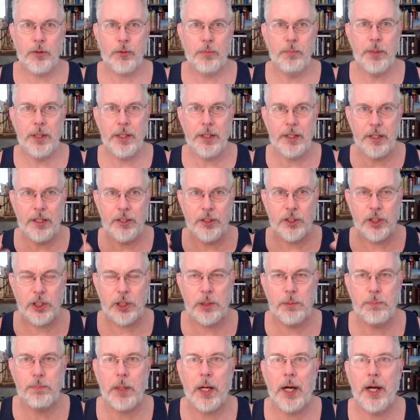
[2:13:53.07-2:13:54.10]
being
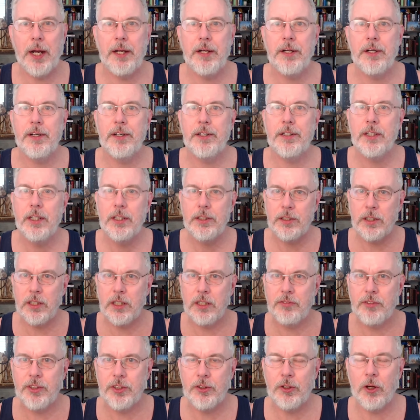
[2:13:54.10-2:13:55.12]
inspired to
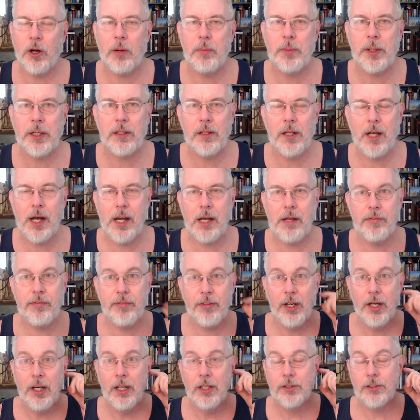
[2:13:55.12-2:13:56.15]
live a dharmic life,
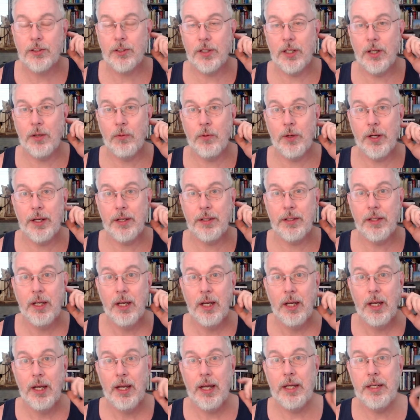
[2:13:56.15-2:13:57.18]
so that when
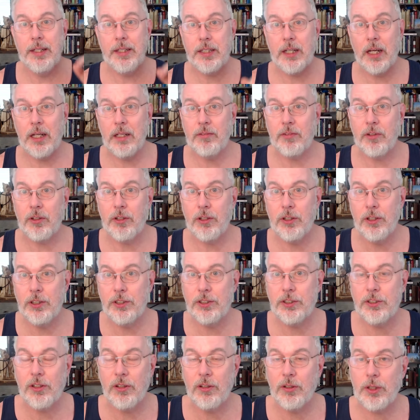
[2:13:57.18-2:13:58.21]
any kind of
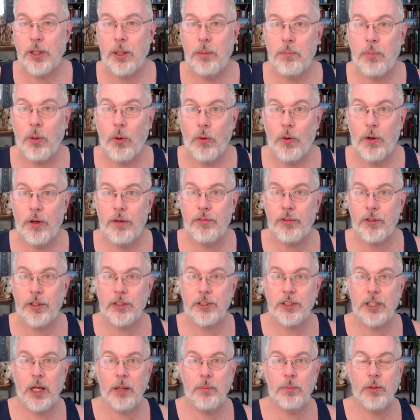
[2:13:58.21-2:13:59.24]
urge to look at porn, for
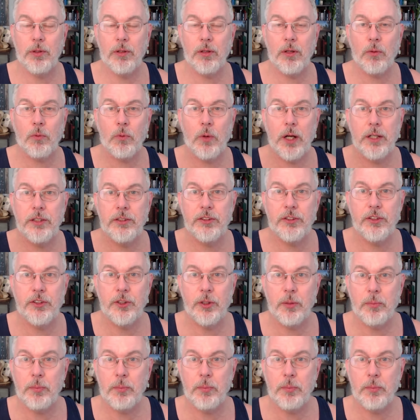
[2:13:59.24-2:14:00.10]
example, arises in your